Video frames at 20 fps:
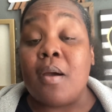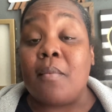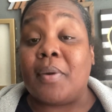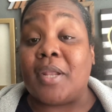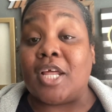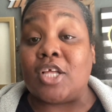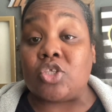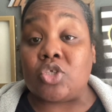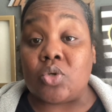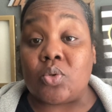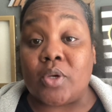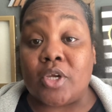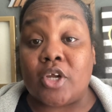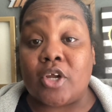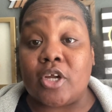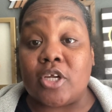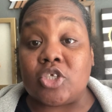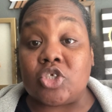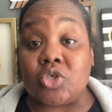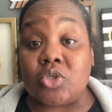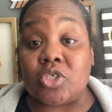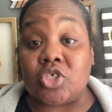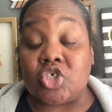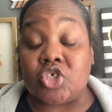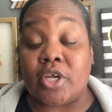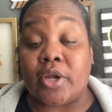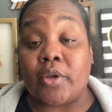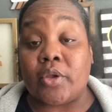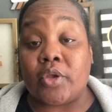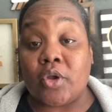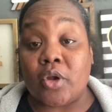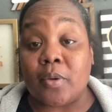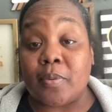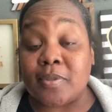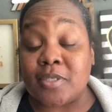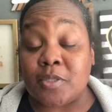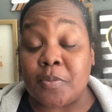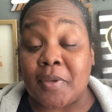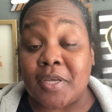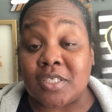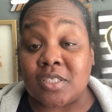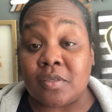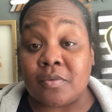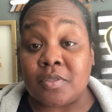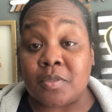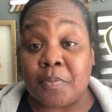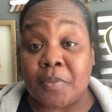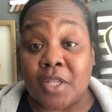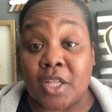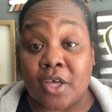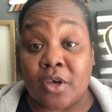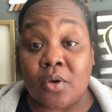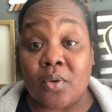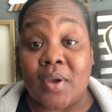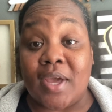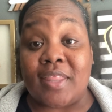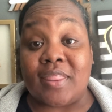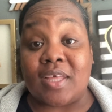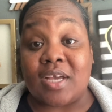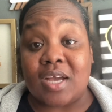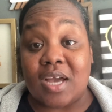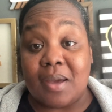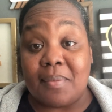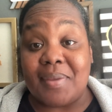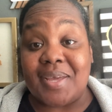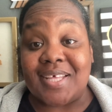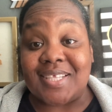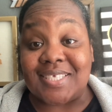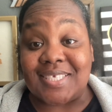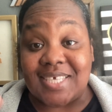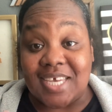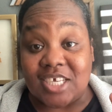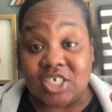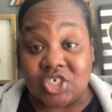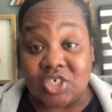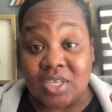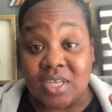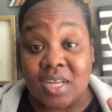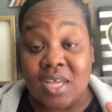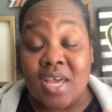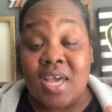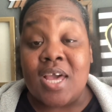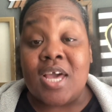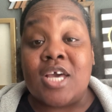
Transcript: But I do encourage you to share your perspectives below in the comment section.